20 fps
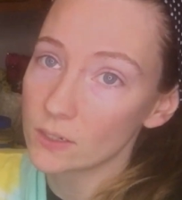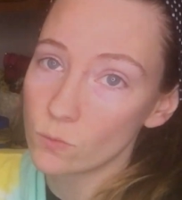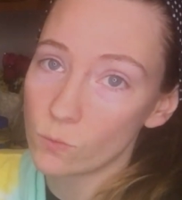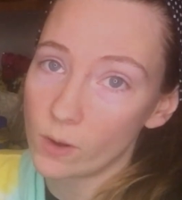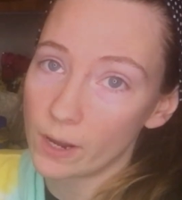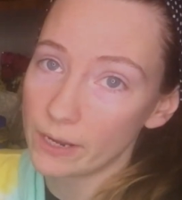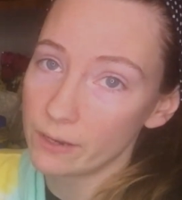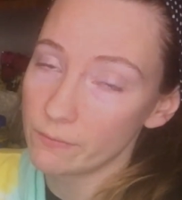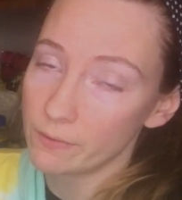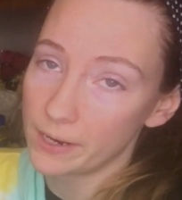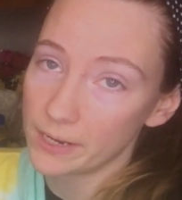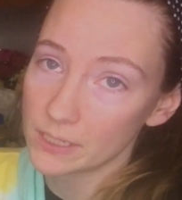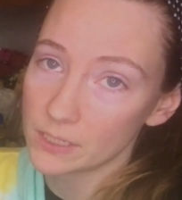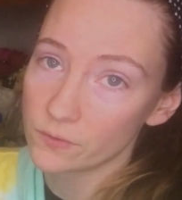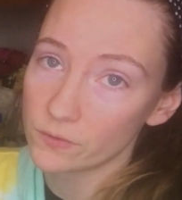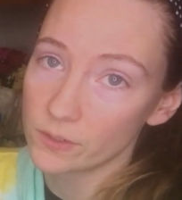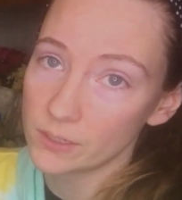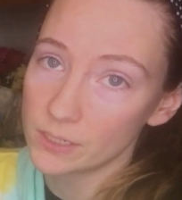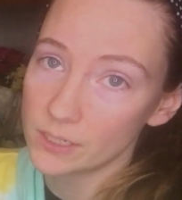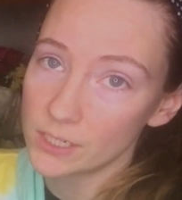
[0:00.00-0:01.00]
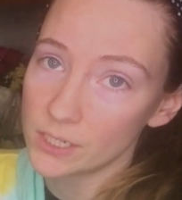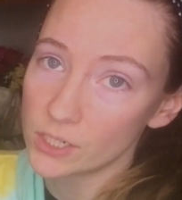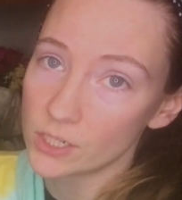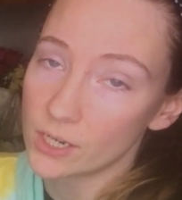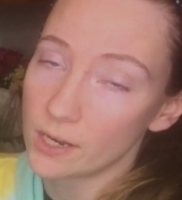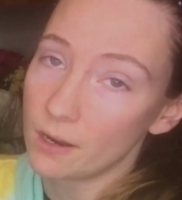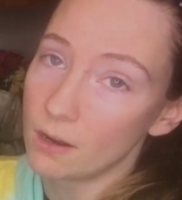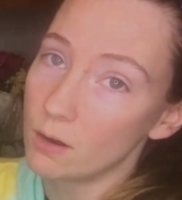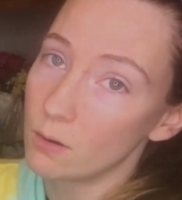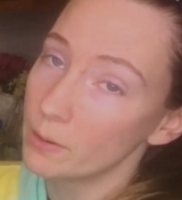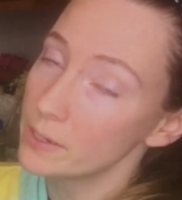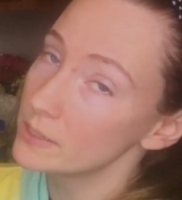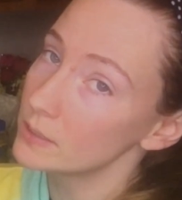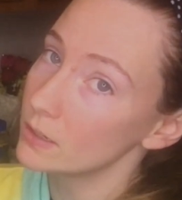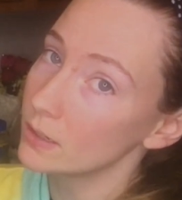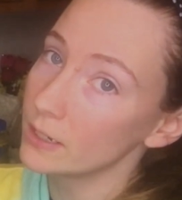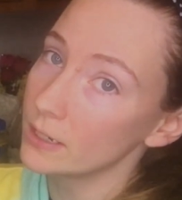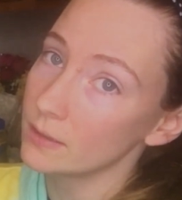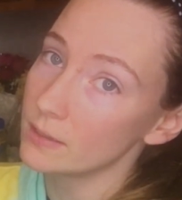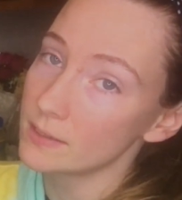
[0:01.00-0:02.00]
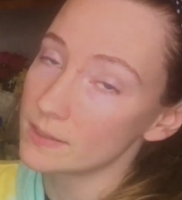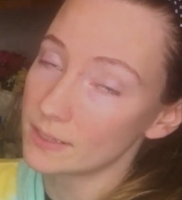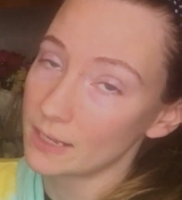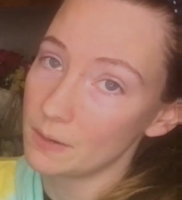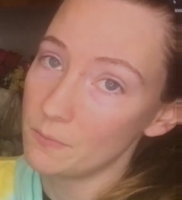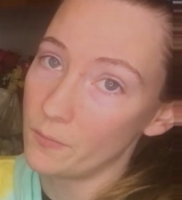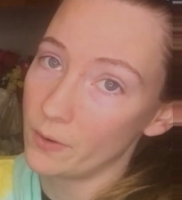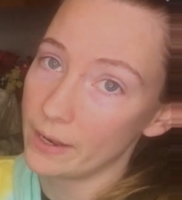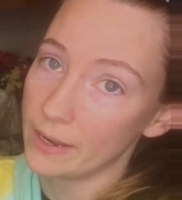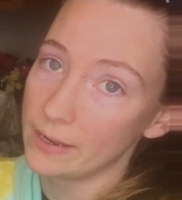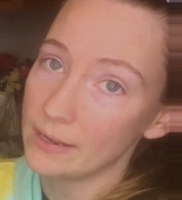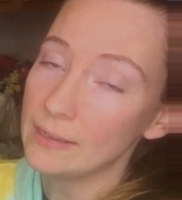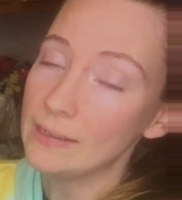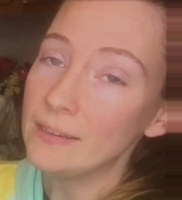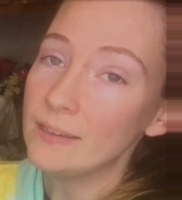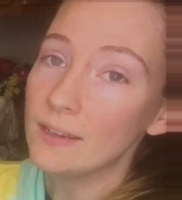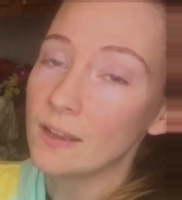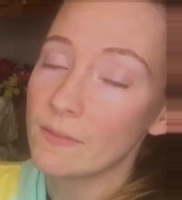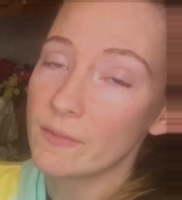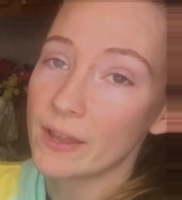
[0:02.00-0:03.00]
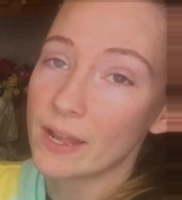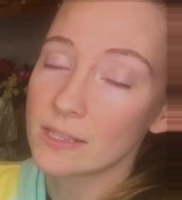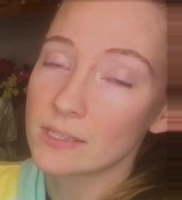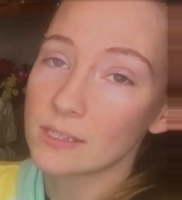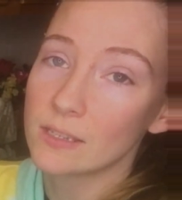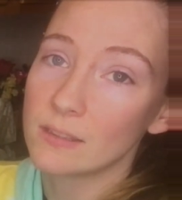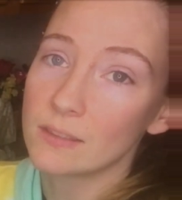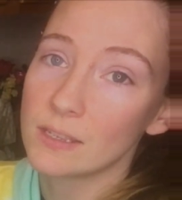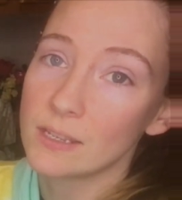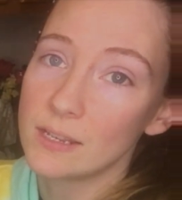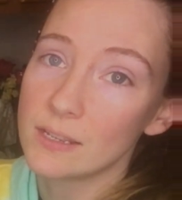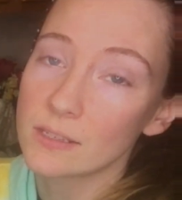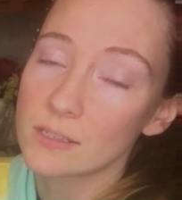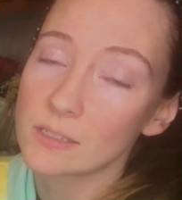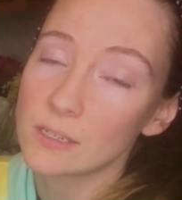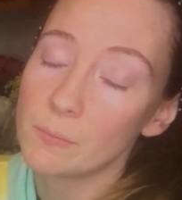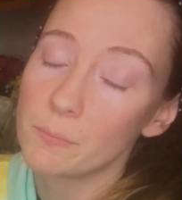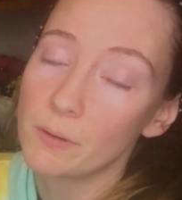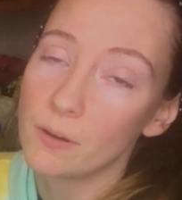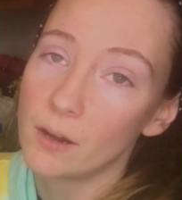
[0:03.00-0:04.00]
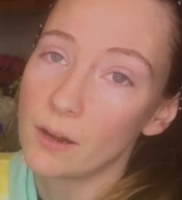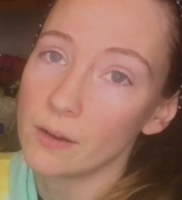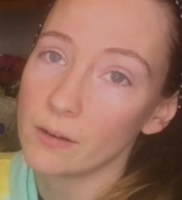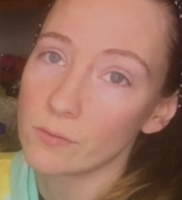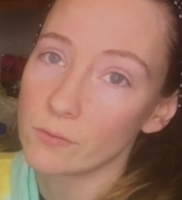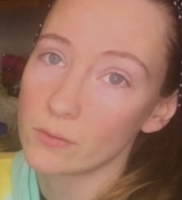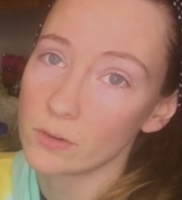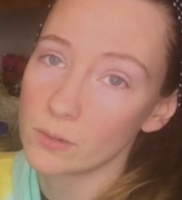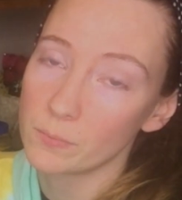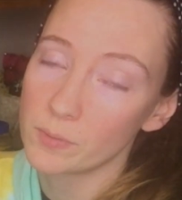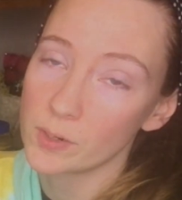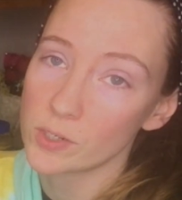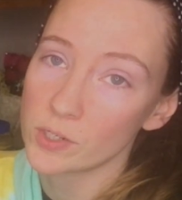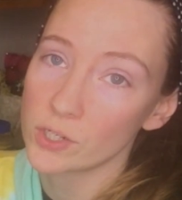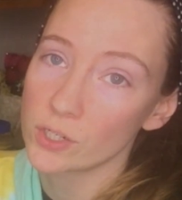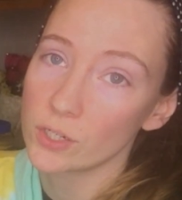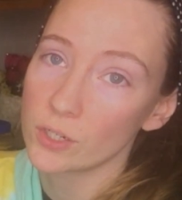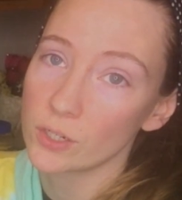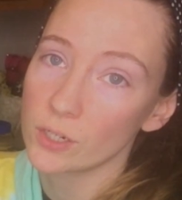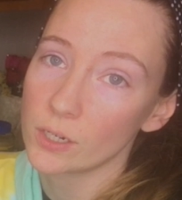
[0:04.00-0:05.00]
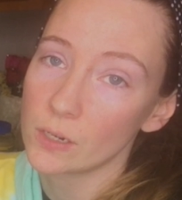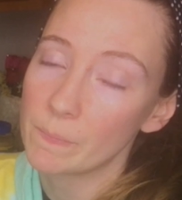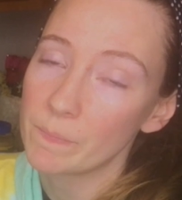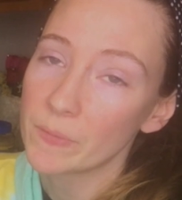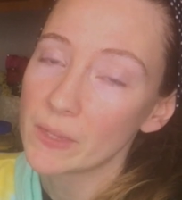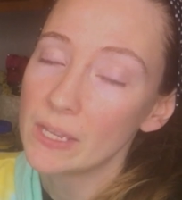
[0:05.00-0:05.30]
white rice for a dish, I always cook it the same way, and that's in the Instant Pot or pressure cooker.